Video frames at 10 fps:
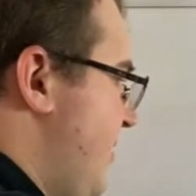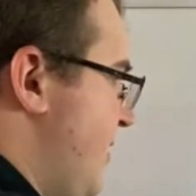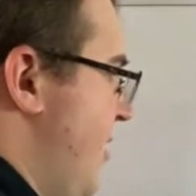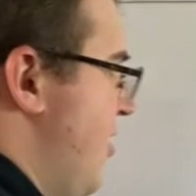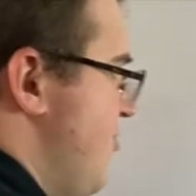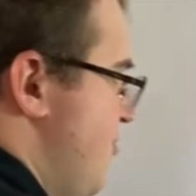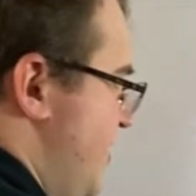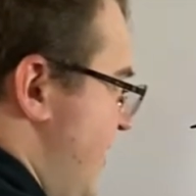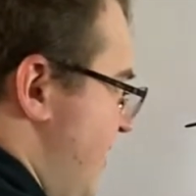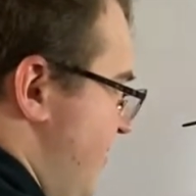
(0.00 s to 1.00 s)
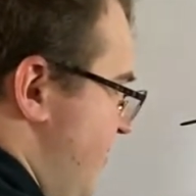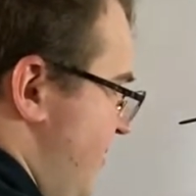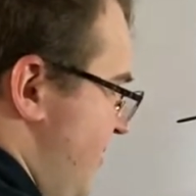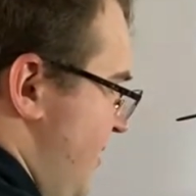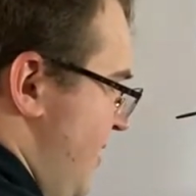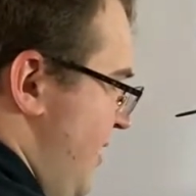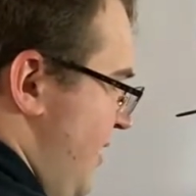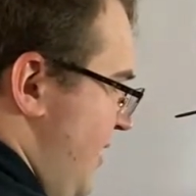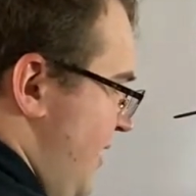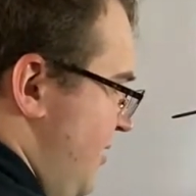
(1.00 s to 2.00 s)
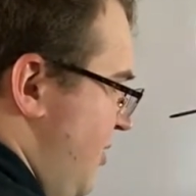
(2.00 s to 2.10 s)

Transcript: 100% is